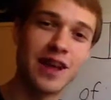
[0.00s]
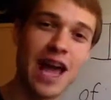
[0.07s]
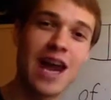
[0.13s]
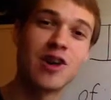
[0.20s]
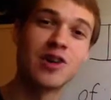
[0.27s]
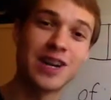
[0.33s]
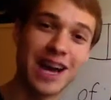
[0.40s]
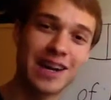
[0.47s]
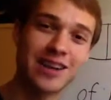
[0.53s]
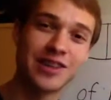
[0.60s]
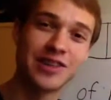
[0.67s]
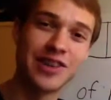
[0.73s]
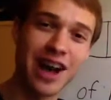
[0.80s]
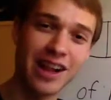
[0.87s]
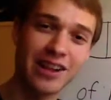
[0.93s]

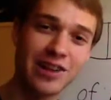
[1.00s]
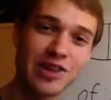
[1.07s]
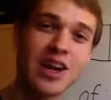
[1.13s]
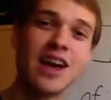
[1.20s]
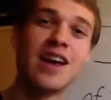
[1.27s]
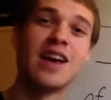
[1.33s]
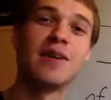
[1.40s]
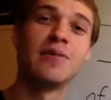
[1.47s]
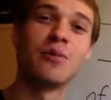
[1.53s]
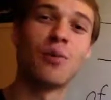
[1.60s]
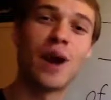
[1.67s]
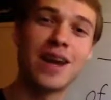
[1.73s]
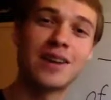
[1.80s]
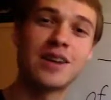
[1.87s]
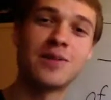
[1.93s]
Aeronautical Knowledge,
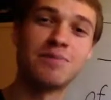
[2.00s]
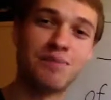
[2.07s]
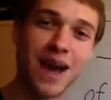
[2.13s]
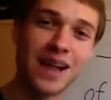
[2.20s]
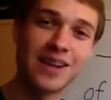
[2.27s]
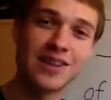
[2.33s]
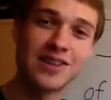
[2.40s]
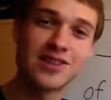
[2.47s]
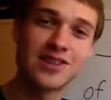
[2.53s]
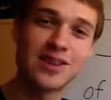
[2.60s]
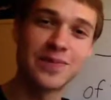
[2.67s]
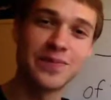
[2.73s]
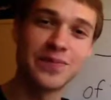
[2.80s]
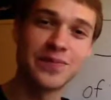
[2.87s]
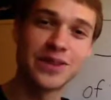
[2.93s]
Weight and Balance.
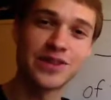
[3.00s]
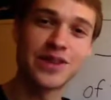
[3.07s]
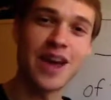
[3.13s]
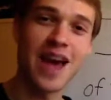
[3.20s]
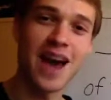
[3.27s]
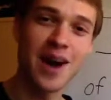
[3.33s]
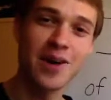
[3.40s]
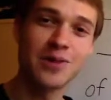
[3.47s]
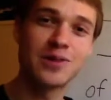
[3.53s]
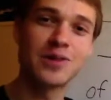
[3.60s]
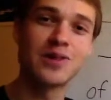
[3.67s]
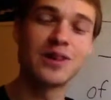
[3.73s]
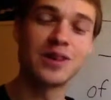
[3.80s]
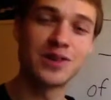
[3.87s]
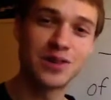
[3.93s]
So how
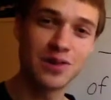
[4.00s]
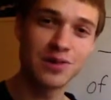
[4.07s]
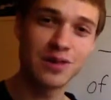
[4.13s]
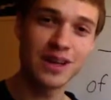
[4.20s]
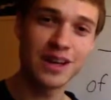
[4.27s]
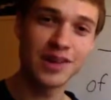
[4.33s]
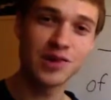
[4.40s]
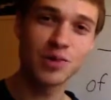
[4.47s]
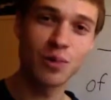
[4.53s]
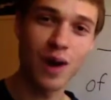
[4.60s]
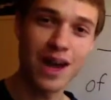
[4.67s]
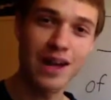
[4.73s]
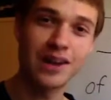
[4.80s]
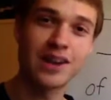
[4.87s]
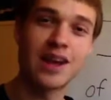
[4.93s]
do these two things,
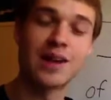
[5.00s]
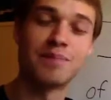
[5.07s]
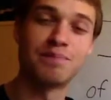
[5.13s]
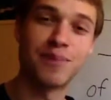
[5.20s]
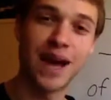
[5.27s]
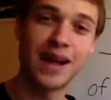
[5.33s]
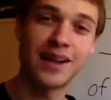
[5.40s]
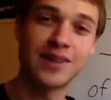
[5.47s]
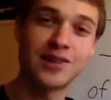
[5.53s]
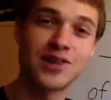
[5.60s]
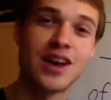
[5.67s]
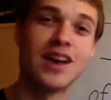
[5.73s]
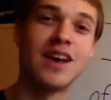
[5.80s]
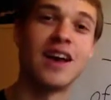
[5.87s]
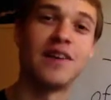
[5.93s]
weight and
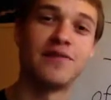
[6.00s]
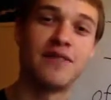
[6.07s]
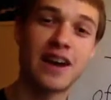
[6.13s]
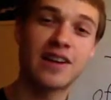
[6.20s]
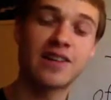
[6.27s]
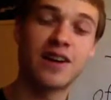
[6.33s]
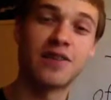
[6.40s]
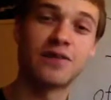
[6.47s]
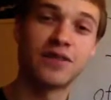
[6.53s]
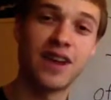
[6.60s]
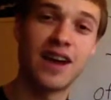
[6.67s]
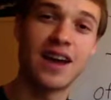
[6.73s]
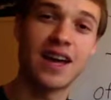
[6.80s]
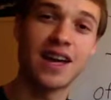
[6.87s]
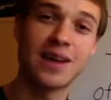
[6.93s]
balance, affect our
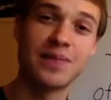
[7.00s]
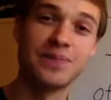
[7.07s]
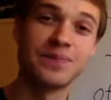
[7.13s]
flying?